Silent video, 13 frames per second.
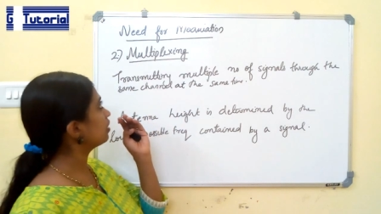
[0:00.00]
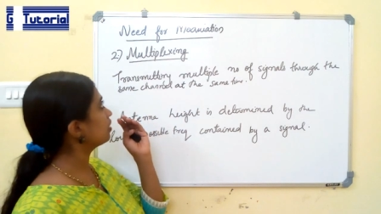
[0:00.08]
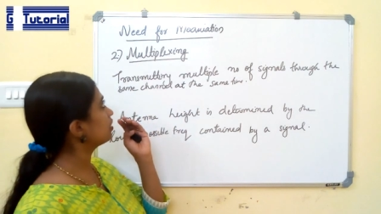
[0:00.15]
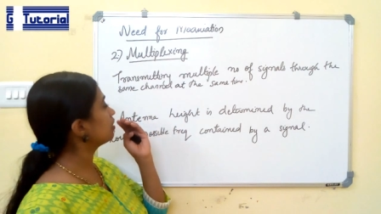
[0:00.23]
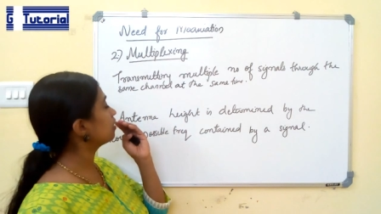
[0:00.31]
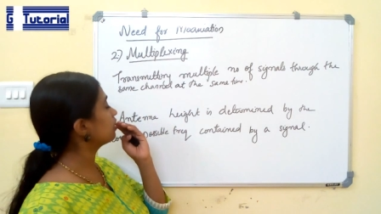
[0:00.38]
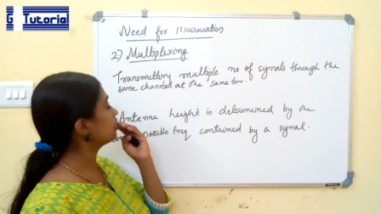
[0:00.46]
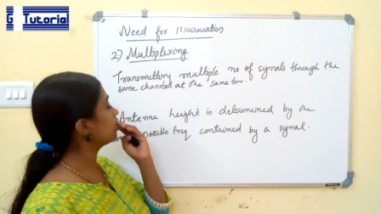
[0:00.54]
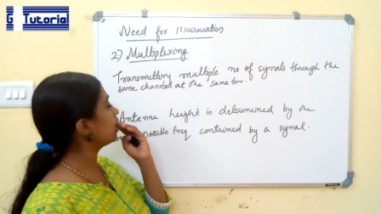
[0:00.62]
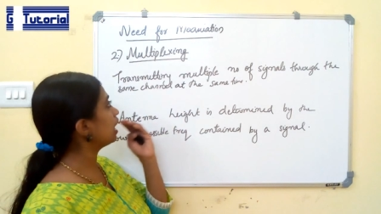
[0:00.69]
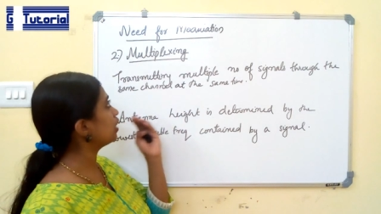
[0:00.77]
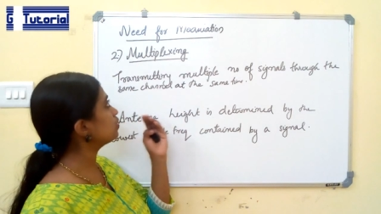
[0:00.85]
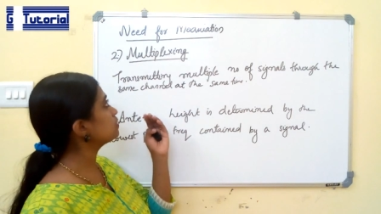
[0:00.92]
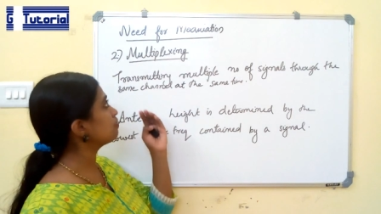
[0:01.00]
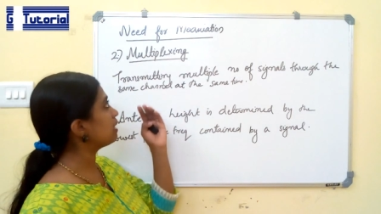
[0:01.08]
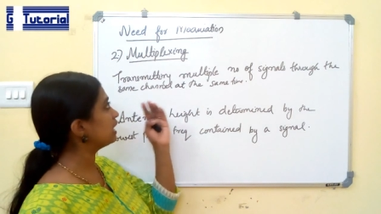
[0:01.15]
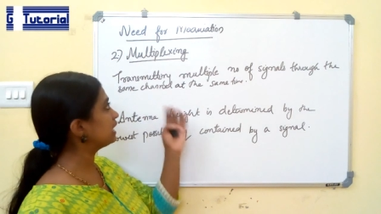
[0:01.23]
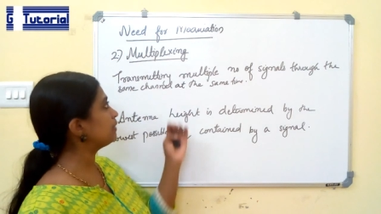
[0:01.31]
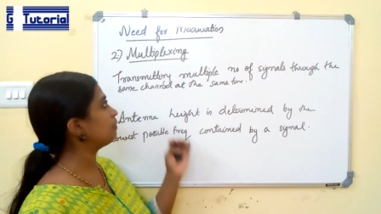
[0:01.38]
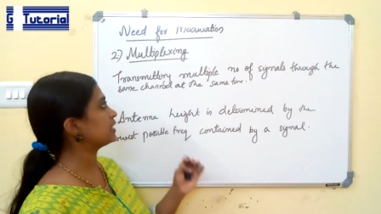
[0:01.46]
allows
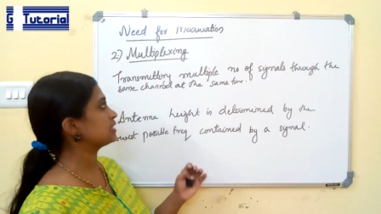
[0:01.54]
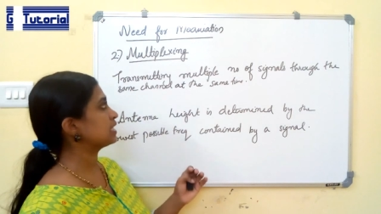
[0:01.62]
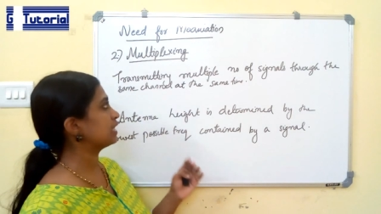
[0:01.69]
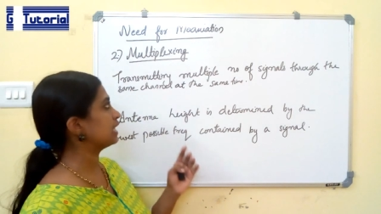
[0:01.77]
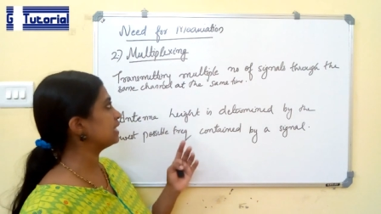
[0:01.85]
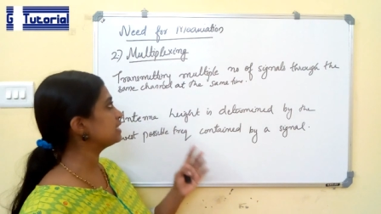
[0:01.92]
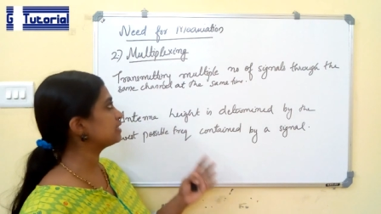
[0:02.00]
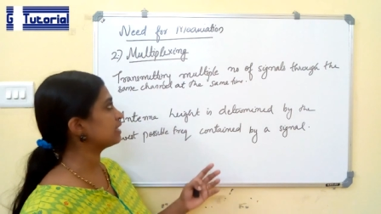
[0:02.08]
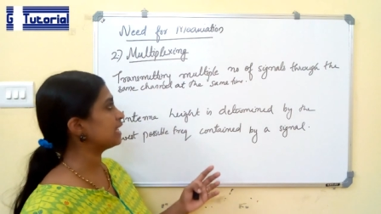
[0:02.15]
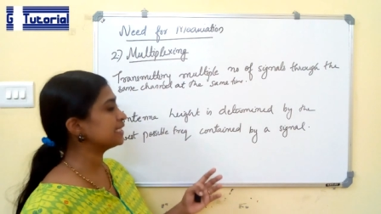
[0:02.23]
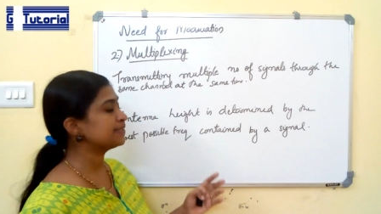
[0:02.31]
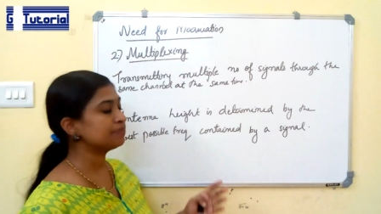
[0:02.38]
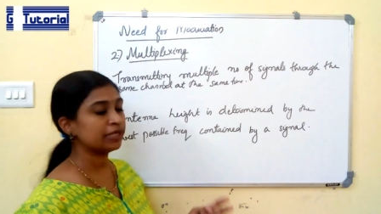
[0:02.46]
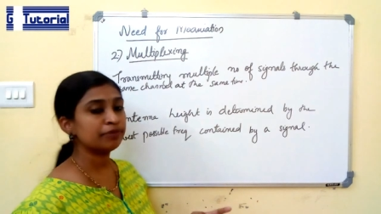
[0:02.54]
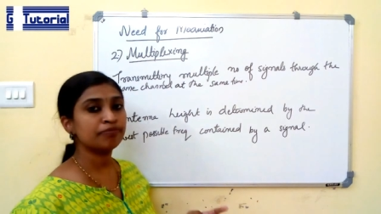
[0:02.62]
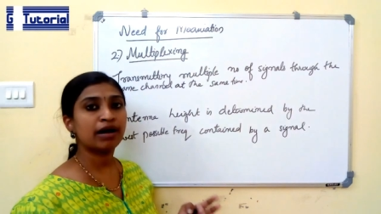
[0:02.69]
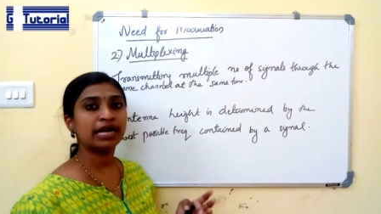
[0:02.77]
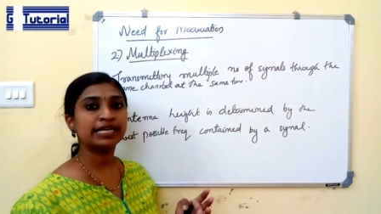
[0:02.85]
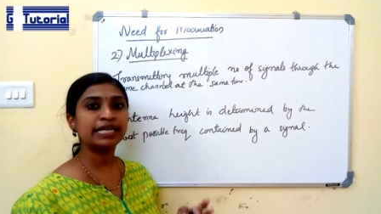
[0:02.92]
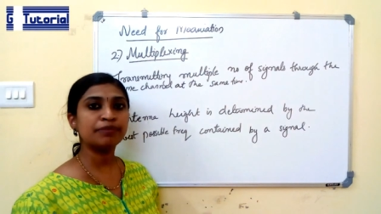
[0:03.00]
multiplexing, that is transmitting
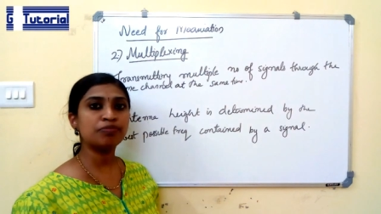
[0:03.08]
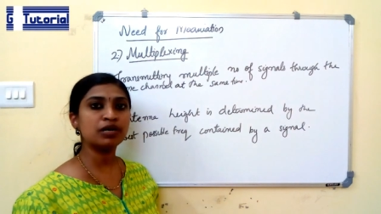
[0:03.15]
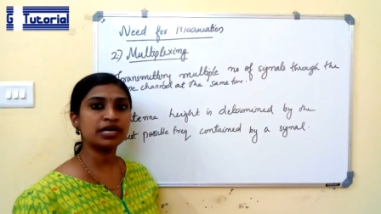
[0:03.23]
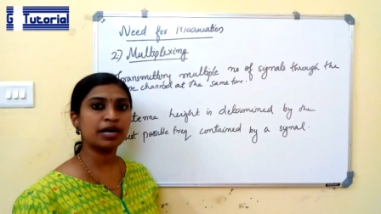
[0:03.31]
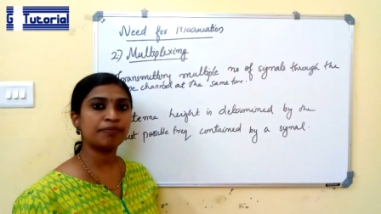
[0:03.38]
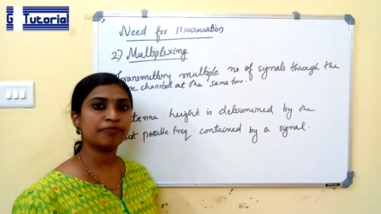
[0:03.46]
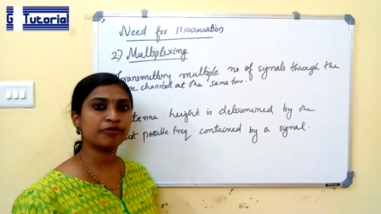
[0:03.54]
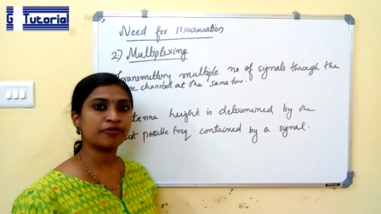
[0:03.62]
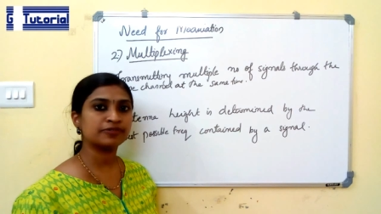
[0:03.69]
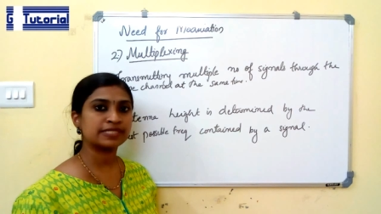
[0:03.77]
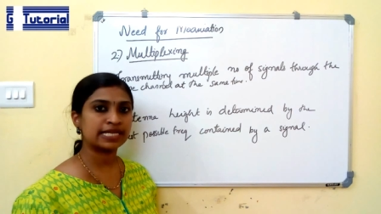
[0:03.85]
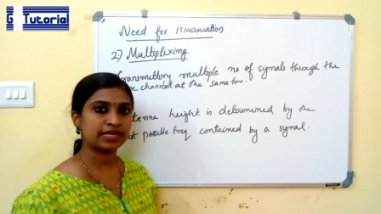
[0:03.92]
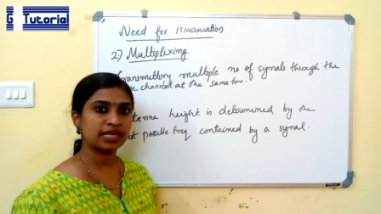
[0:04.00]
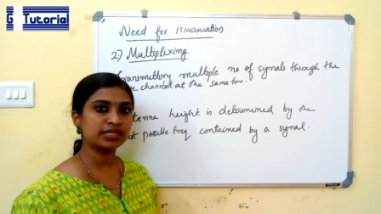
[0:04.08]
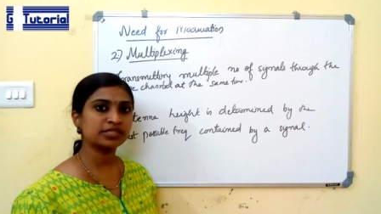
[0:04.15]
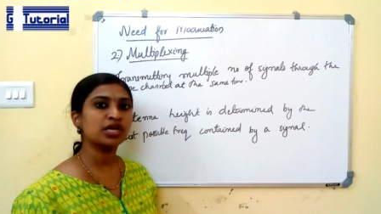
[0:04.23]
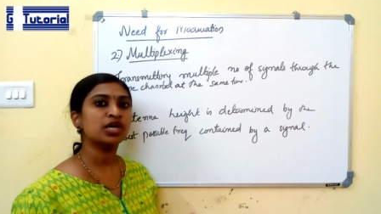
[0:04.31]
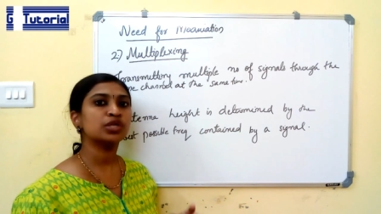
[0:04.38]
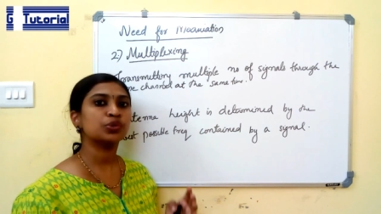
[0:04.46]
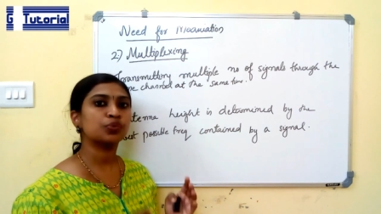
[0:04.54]
multiple number of signals
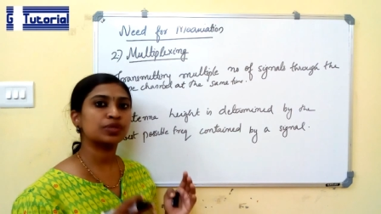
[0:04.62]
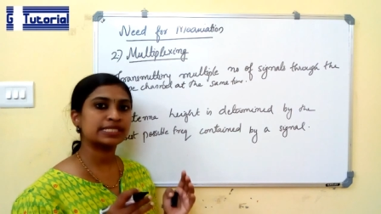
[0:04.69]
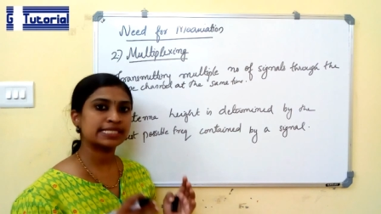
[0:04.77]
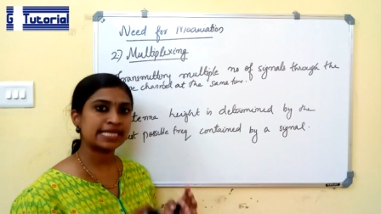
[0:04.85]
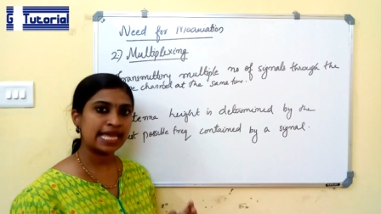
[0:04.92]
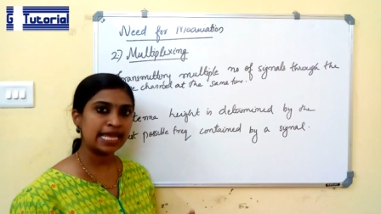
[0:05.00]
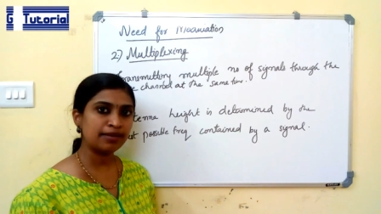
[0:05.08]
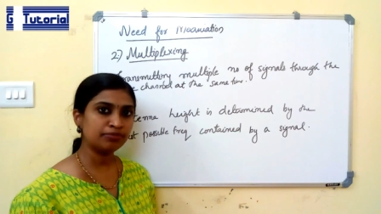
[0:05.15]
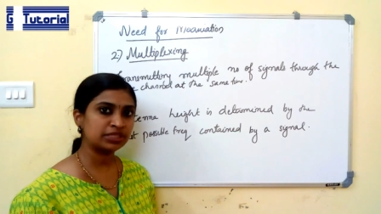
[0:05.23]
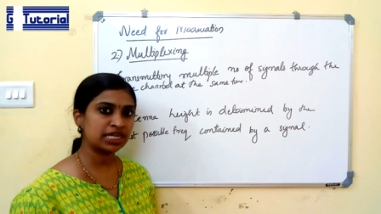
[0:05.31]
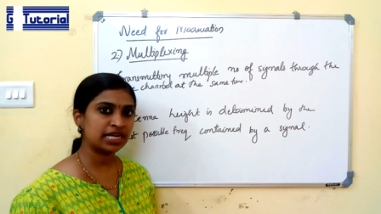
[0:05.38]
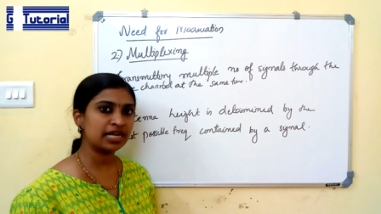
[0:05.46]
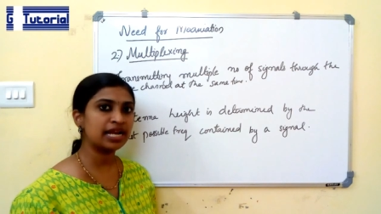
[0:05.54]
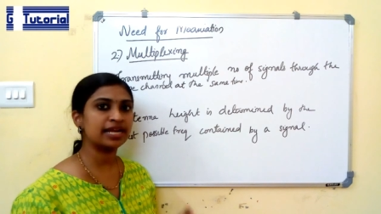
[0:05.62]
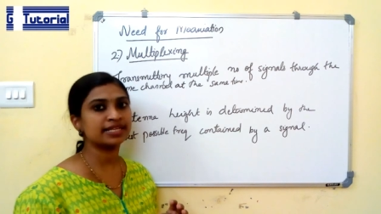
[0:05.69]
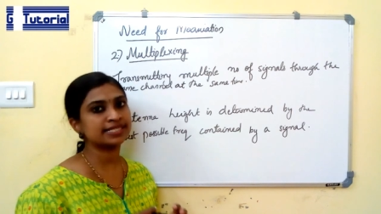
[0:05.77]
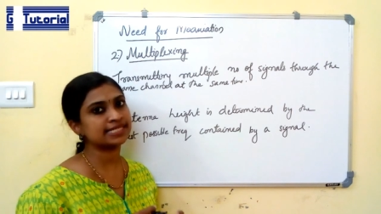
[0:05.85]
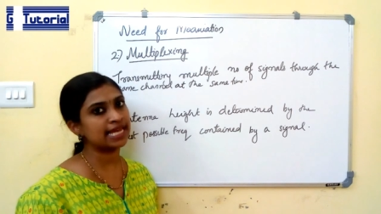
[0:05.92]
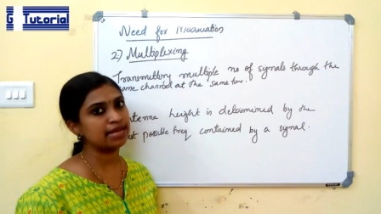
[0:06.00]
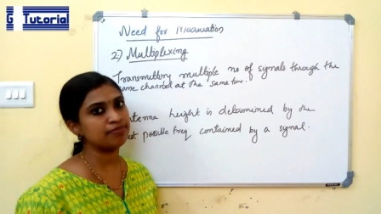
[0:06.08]
through the same channel at the
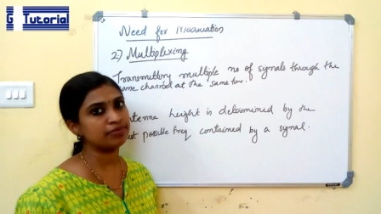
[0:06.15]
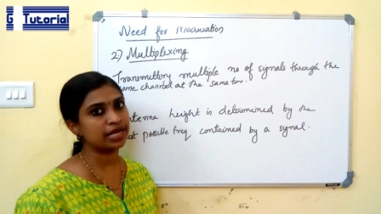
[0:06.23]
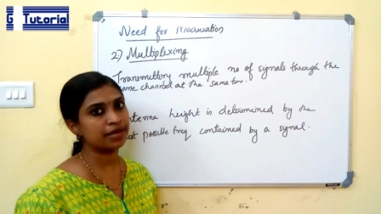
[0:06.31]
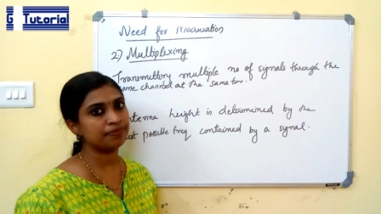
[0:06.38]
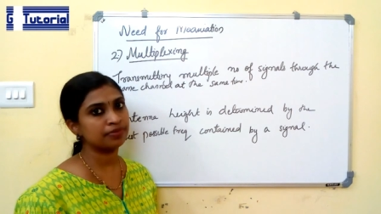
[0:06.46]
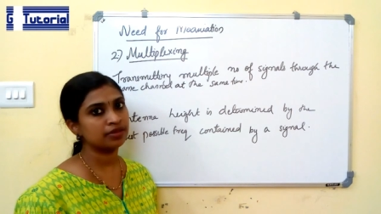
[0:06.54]
same time.